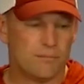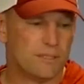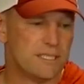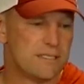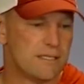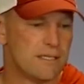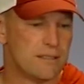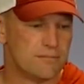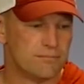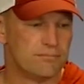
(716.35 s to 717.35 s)
But
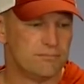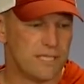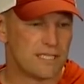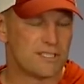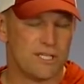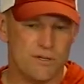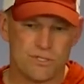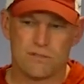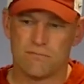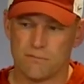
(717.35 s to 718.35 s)

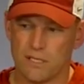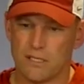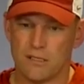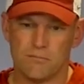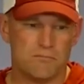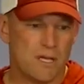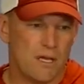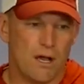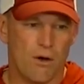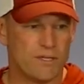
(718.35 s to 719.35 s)
execution
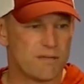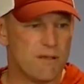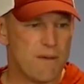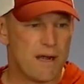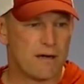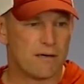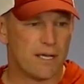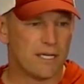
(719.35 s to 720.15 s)
always can be better. I'd